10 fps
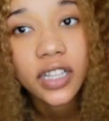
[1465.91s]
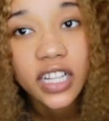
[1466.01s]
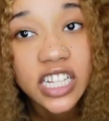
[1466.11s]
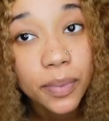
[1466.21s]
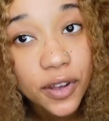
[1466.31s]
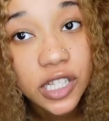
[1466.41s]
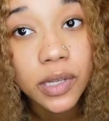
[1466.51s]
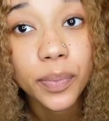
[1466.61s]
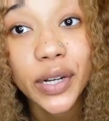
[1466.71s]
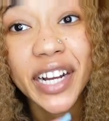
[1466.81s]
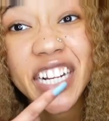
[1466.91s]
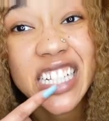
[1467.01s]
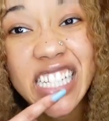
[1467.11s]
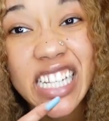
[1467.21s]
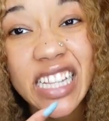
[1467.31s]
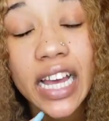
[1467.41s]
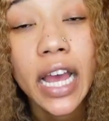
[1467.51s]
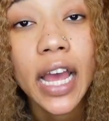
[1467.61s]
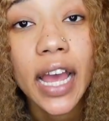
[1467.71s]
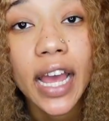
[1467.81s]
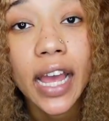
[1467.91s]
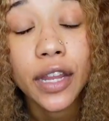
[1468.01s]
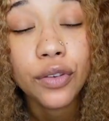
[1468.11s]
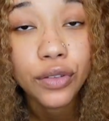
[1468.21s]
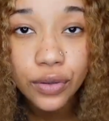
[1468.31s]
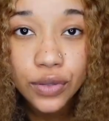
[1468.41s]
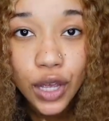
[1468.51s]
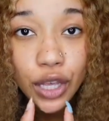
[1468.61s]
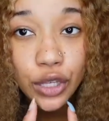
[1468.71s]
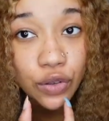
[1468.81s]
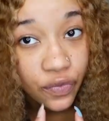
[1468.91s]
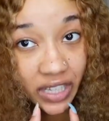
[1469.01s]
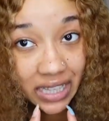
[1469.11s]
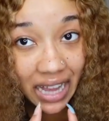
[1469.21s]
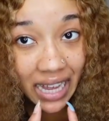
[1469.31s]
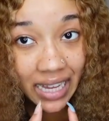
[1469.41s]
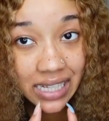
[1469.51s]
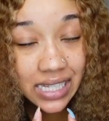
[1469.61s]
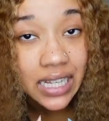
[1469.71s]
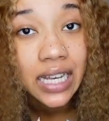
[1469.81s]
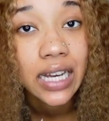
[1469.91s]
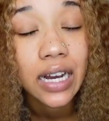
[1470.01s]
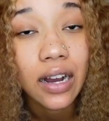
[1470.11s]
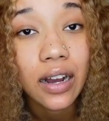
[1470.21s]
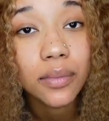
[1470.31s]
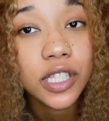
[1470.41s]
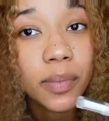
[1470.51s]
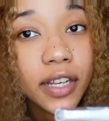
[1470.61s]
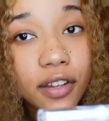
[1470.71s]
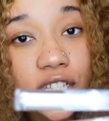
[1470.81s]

It's supposed to be put on your teeth and you use a UV light um, to make your